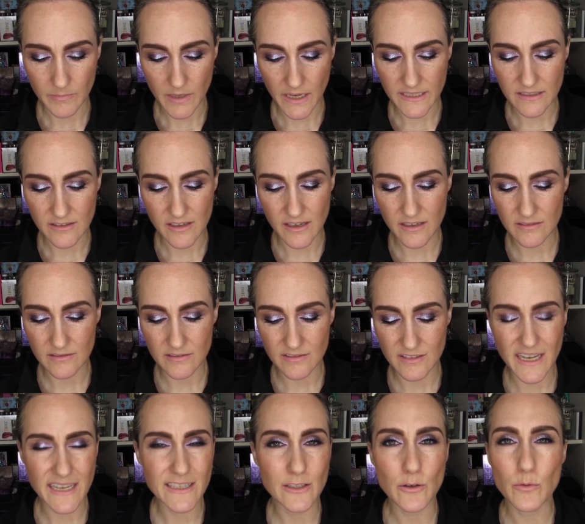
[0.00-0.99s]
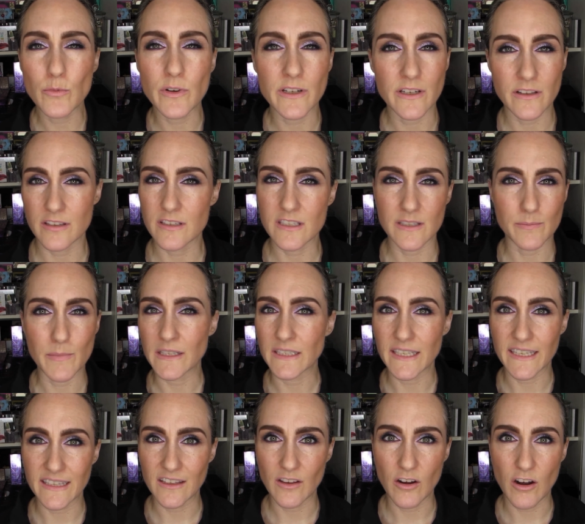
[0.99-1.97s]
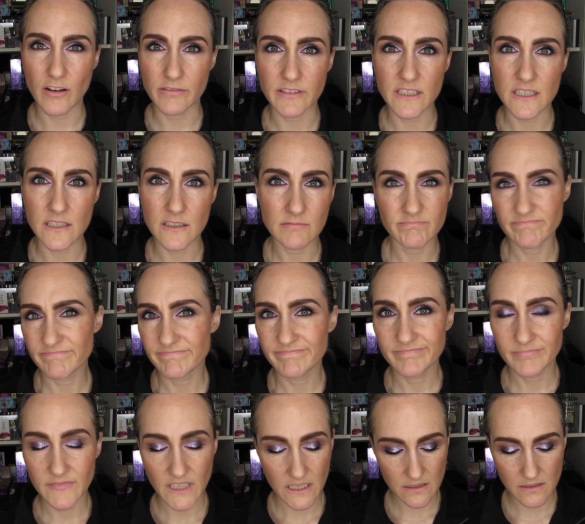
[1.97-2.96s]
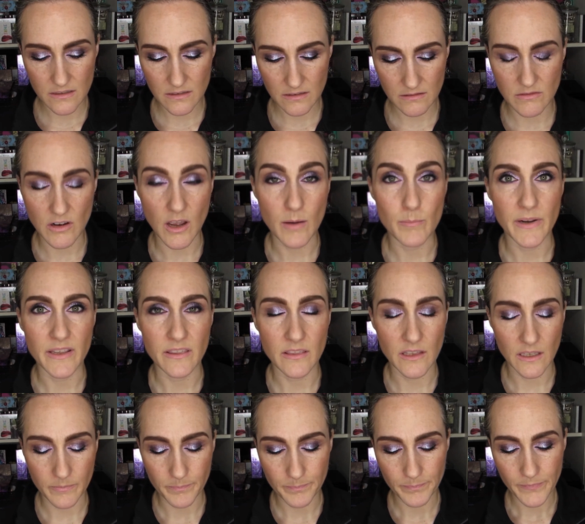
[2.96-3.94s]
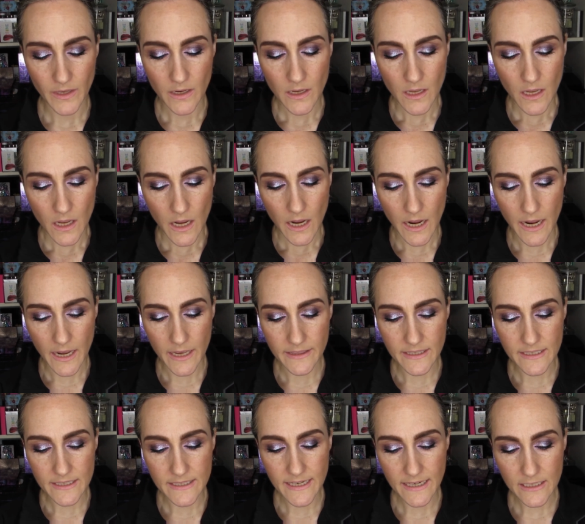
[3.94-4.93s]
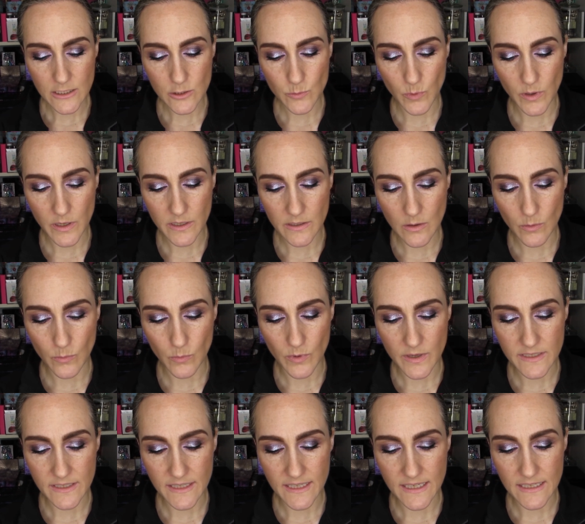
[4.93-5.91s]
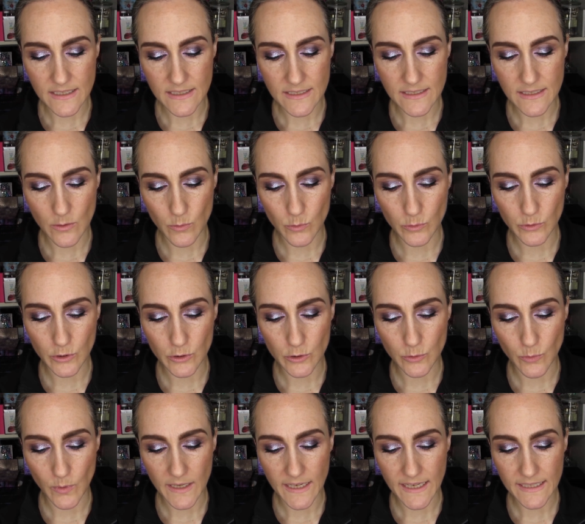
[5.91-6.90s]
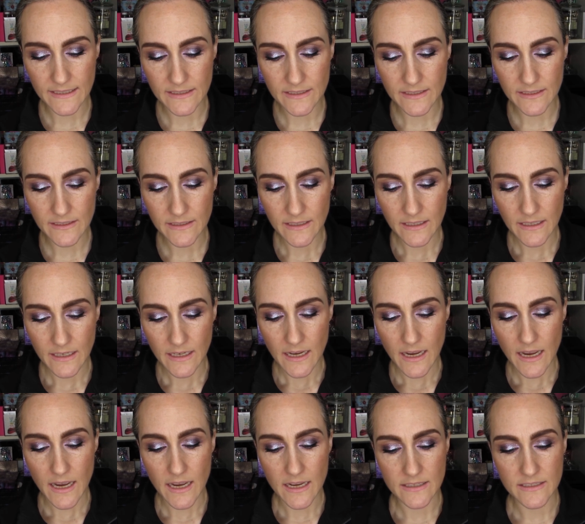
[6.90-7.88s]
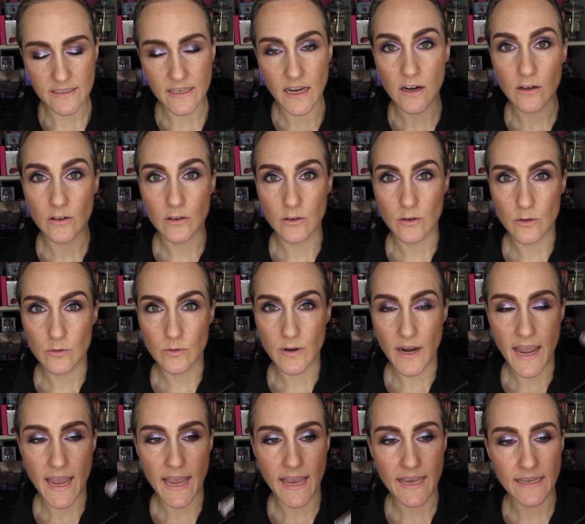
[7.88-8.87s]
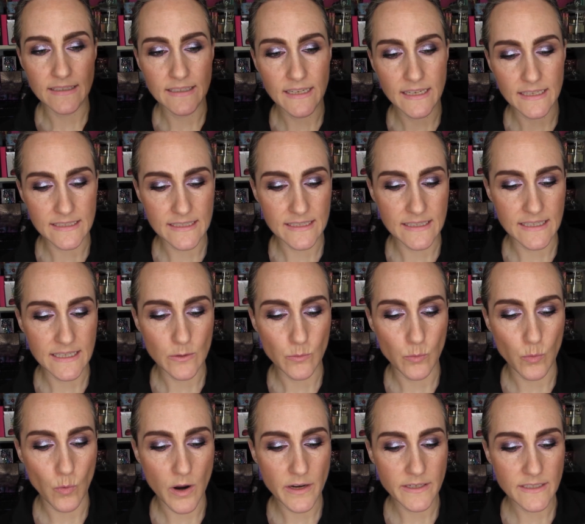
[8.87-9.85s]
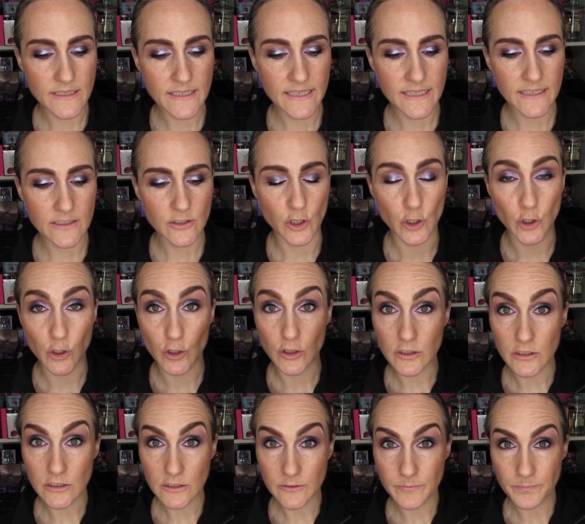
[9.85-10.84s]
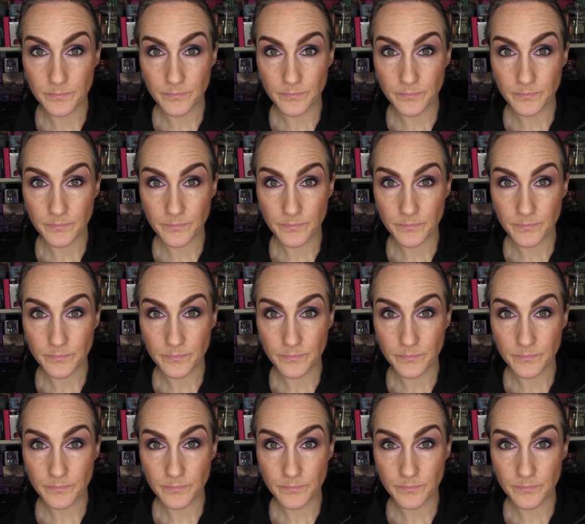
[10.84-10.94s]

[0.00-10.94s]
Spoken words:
I don't want to smell like The Office. That's not my thing. This next one was this Eau de Toilette Azaro, and it's the Wanted Girl.